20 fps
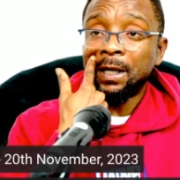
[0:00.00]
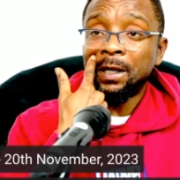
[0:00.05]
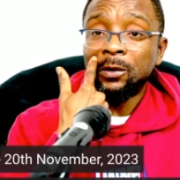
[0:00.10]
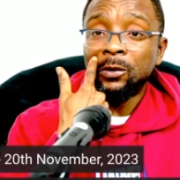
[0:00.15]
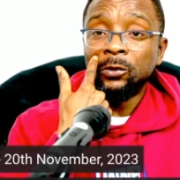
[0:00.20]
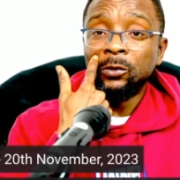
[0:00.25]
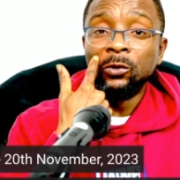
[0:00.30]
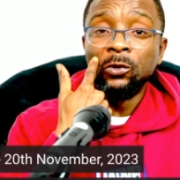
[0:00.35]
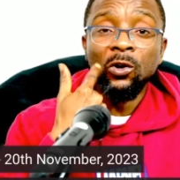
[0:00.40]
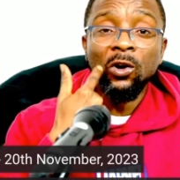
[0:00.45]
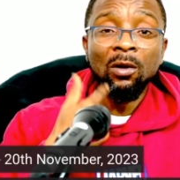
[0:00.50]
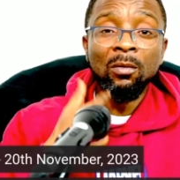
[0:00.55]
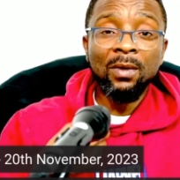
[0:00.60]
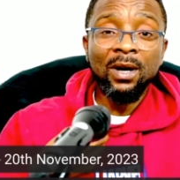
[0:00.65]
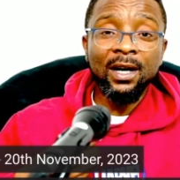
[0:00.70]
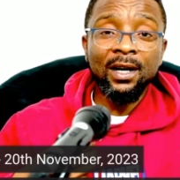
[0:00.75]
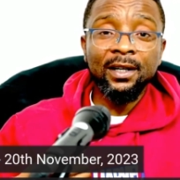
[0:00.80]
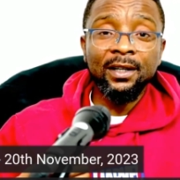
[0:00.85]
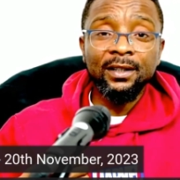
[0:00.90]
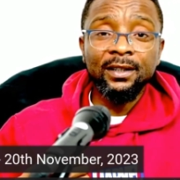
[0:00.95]

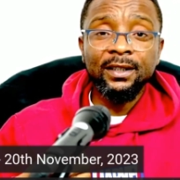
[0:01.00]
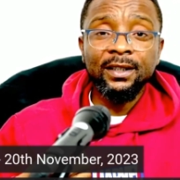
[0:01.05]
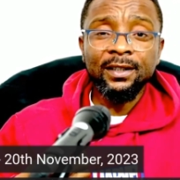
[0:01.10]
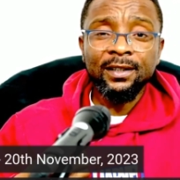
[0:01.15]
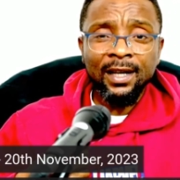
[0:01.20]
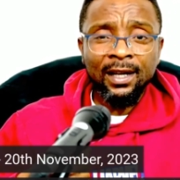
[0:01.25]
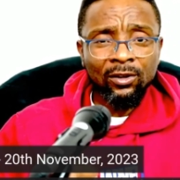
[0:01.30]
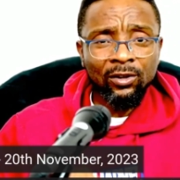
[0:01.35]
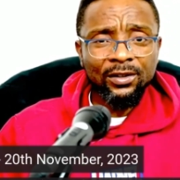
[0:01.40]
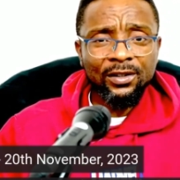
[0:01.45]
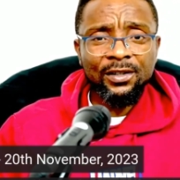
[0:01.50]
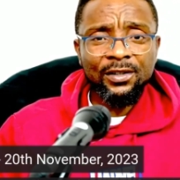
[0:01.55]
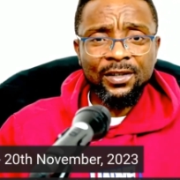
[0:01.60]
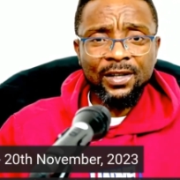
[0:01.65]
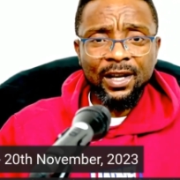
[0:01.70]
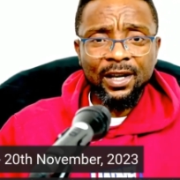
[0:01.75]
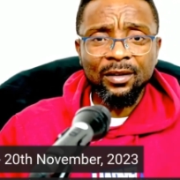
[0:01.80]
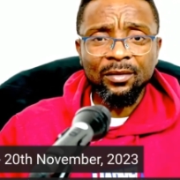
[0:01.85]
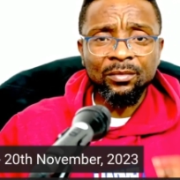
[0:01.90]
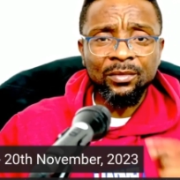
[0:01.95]
Uloma, is that not his
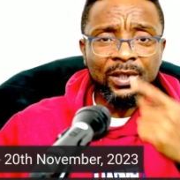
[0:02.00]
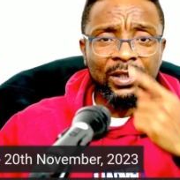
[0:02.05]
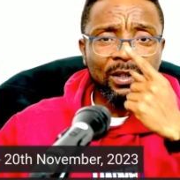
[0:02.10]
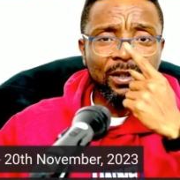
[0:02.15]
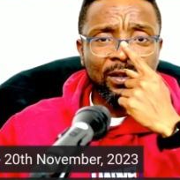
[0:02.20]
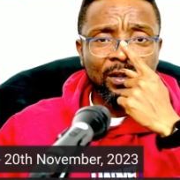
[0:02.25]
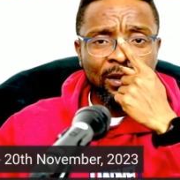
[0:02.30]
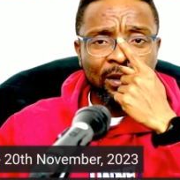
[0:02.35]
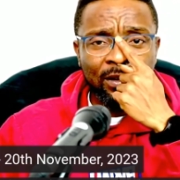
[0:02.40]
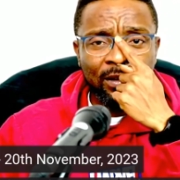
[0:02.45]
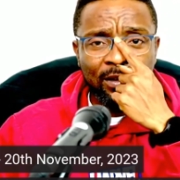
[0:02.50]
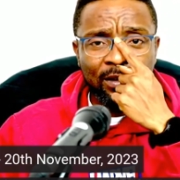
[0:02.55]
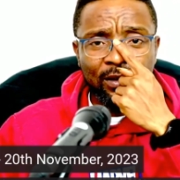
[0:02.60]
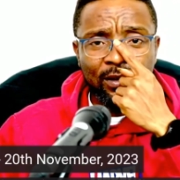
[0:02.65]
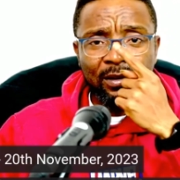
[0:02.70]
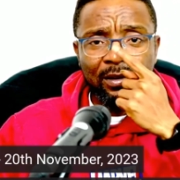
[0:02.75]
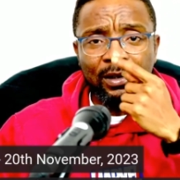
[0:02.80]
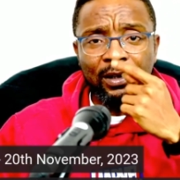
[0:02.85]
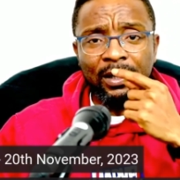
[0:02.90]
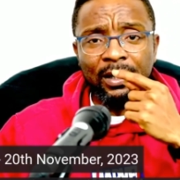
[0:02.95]
name?
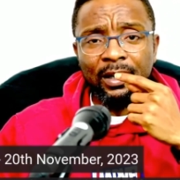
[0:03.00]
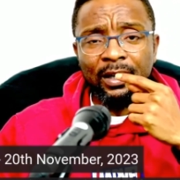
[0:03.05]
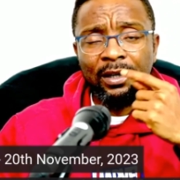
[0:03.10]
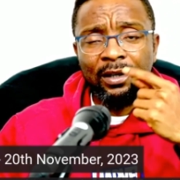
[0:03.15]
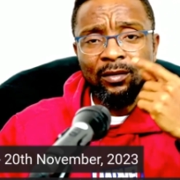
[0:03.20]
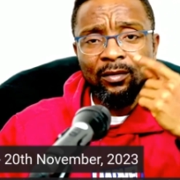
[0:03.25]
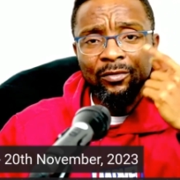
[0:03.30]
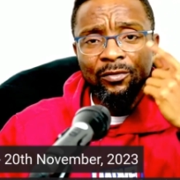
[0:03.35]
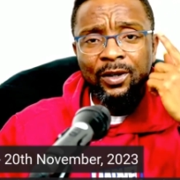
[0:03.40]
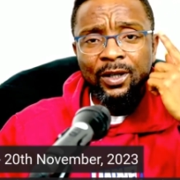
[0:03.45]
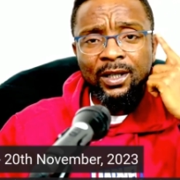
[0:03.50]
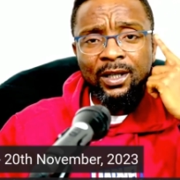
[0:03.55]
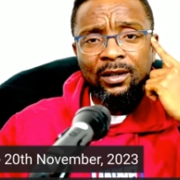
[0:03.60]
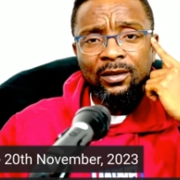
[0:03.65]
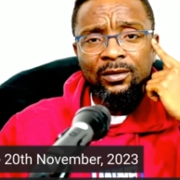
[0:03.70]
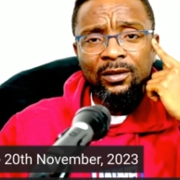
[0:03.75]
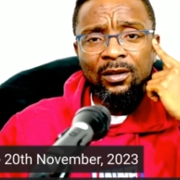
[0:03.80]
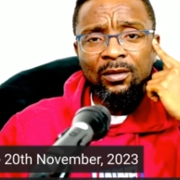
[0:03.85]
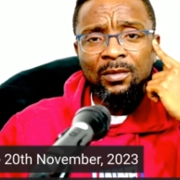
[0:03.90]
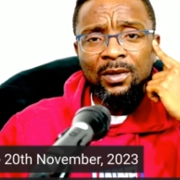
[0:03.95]
Father
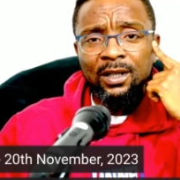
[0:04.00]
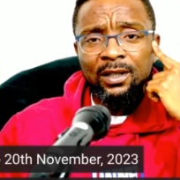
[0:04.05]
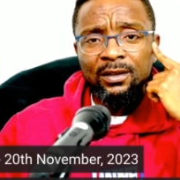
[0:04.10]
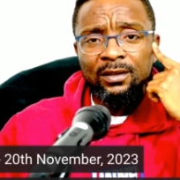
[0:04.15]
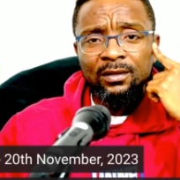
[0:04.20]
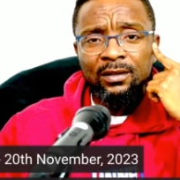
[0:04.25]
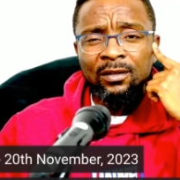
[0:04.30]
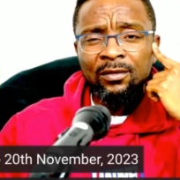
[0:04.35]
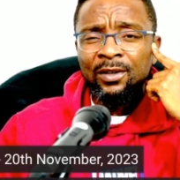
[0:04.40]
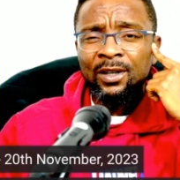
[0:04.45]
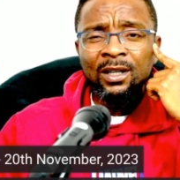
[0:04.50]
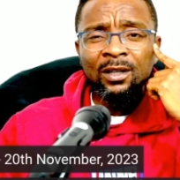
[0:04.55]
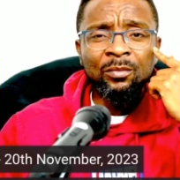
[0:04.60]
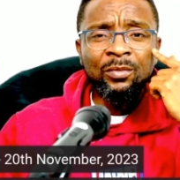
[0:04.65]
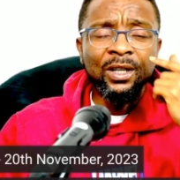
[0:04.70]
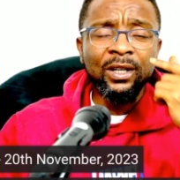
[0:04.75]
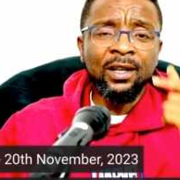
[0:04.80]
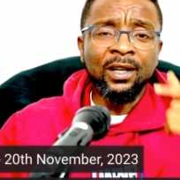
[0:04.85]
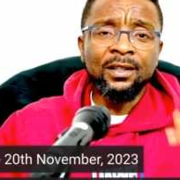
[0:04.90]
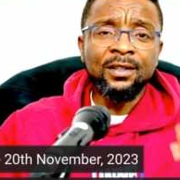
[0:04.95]
Uloma, a very
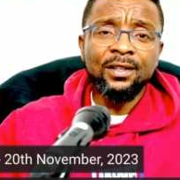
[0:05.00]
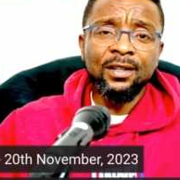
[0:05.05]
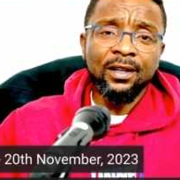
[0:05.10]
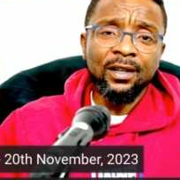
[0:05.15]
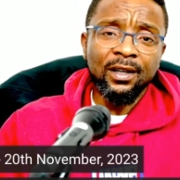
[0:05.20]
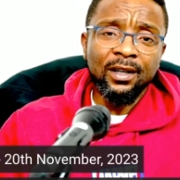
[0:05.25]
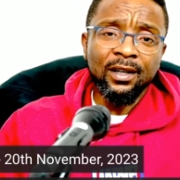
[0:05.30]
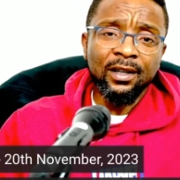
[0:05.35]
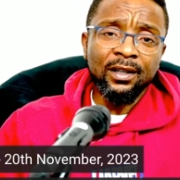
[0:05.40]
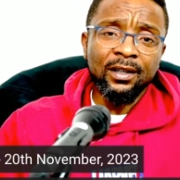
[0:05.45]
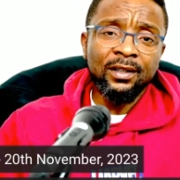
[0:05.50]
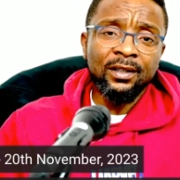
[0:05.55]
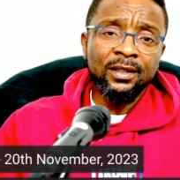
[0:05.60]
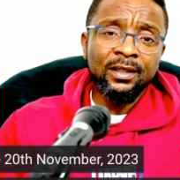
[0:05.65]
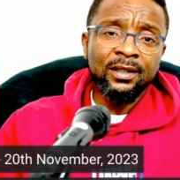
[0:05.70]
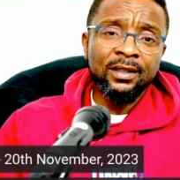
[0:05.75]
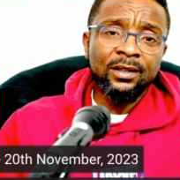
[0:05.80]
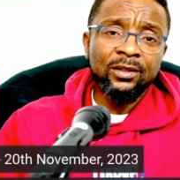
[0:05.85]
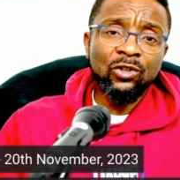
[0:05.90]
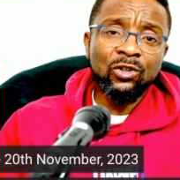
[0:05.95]
brilliant
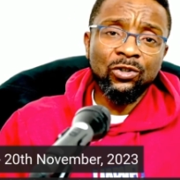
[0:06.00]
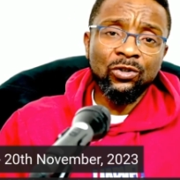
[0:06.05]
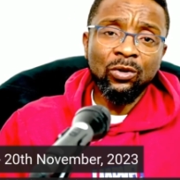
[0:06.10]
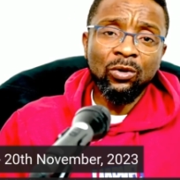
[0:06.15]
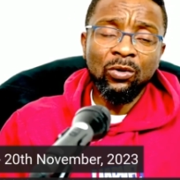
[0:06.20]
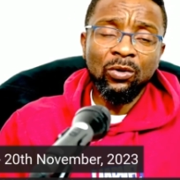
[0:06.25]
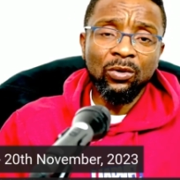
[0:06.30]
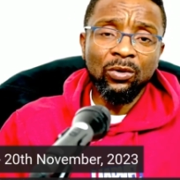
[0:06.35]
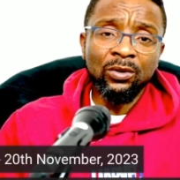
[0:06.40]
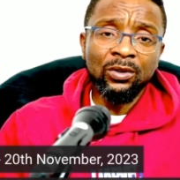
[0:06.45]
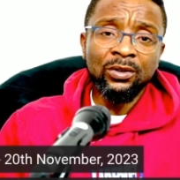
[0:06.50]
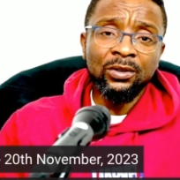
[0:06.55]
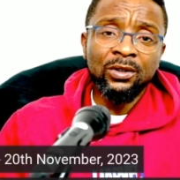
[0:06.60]
soul.